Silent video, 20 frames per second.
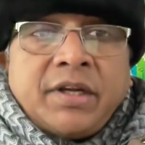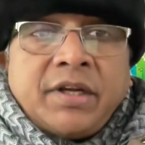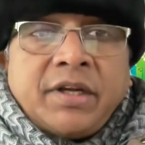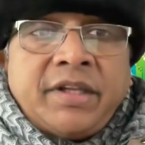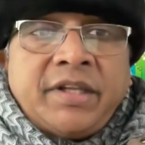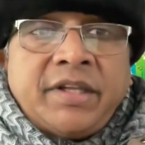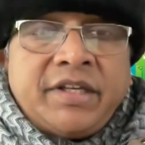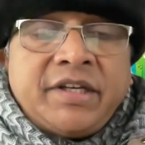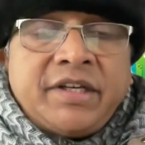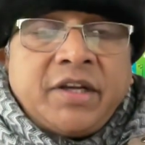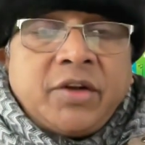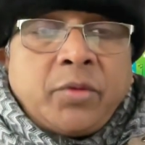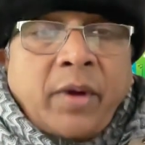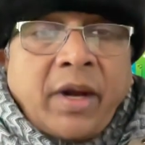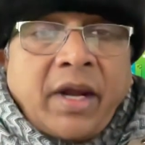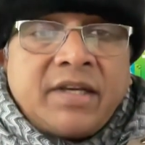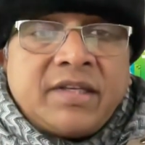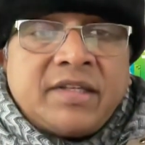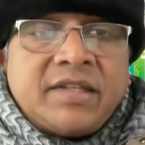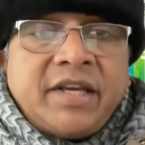it
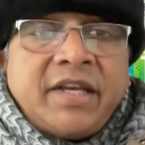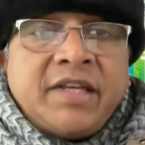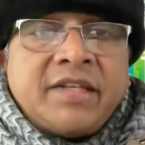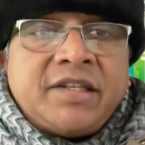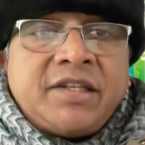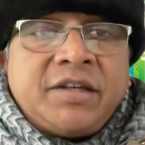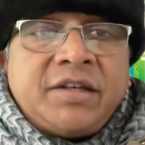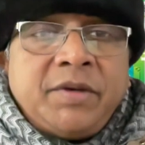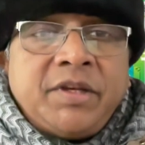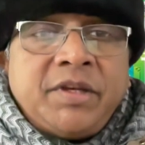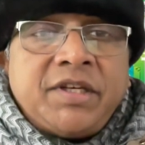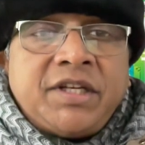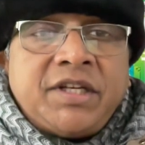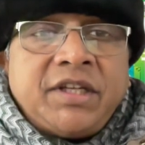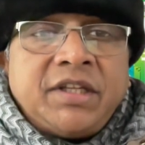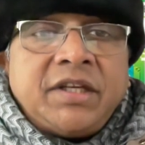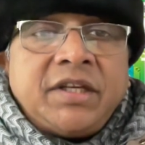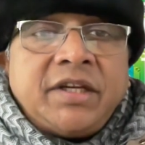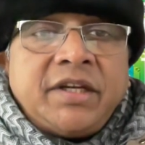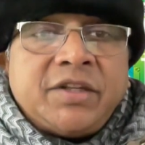requires the
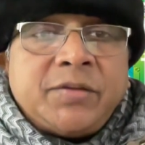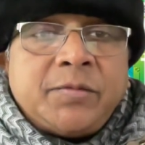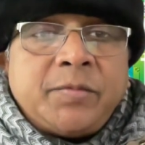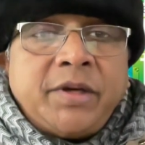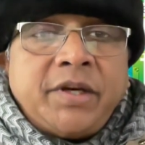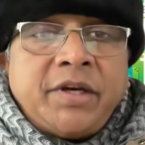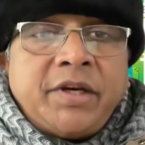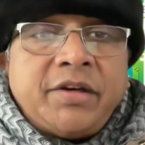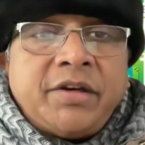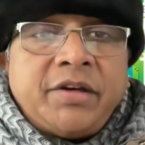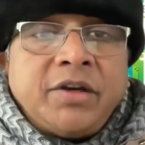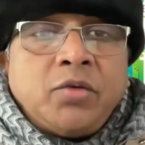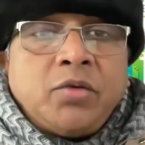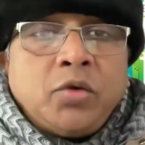estimating the respiratory